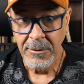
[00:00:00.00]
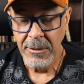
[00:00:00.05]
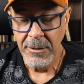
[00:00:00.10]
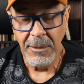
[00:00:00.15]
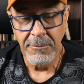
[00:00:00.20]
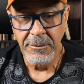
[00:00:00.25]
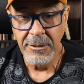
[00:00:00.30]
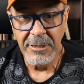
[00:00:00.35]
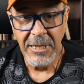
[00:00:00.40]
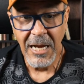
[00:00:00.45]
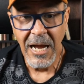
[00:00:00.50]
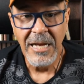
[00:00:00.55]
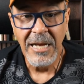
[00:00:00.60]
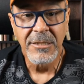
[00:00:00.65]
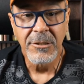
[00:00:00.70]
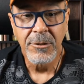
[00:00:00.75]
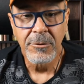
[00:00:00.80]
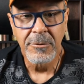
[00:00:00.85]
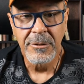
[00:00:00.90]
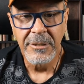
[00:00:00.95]
I went to high
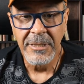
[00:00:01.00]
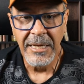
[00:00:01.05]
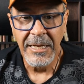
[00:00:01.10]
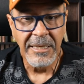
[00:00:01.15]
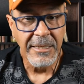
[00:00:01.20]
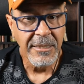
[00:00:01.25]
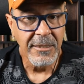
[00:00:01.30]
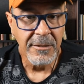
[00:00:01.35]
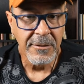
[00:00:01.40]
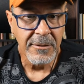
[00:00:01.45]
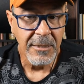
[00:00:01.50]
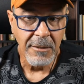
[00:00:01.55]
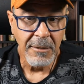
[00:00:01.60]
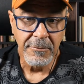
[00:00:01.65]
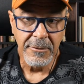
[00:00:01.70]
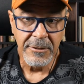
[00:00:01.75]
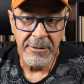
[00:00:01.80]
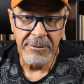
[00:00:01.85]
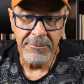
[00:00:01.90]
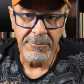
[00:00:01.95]
school in the 80s. I
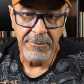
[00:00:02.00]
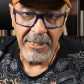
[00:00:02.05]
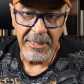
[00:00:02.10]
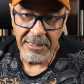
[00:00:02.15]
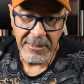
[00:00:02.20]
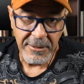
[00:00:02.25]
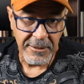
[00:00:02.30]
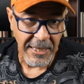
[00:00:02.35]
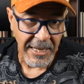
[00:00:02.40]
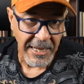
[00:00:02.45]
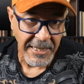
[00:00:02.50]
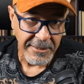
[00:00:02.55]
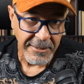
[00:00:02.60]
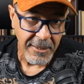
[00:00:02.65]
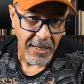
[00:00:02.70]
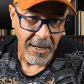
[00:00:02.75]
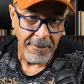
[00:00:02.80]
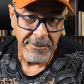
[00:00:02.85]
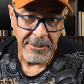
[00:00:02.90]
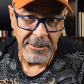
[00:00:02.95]
was raised to hate
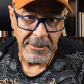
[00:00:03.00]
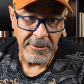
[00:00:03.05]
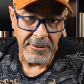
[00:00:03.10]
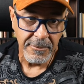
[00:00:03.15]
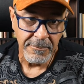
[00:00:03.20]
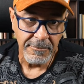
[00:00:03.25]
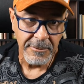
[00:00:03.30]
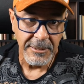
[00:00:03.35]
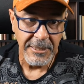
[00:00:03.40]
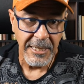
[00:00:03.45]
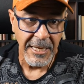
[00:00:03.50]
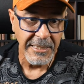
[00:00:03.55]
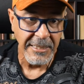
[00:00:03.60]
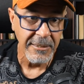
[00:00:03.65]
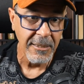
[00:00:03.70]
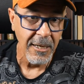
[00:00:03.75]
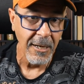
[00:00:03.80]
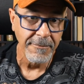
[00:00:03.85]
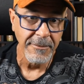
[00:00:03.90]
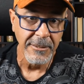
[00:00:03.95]
communism and hate
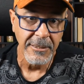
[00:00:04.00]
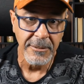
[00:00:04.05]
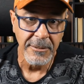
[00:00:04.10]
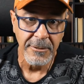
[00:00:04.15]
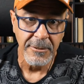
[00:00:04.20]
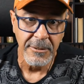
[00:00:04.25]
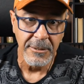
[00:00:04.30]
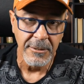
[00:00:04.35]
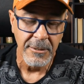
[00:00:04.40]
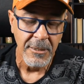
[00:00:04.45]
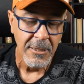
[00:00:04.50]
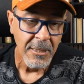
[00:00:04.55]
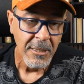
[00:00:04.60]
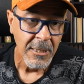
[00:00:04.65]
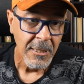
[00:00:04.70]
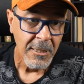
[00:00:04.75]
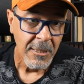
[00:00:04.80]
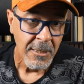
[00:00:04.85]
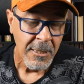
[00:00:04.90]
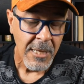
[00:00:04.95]
communists, and
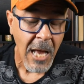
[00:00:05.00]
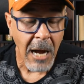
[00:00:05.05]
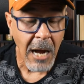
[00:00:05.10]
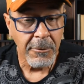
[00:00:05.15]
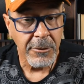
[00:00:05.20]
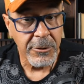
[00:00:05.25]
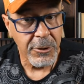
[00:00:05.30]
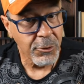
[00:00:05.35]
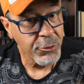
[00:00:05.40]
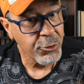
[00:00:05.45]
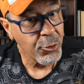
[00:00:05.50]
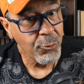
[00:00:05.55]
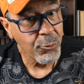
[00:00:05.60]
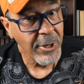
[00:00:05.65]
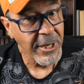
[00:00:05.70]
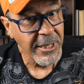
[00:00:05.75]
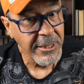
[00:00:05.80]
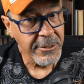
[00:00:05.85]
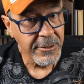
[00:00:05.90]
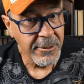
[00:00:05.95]
I was also
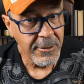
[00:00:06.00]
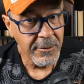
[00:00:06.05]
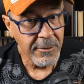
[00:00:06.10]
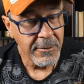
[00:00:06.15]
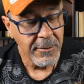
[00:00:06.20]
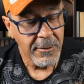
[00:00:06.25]
raised to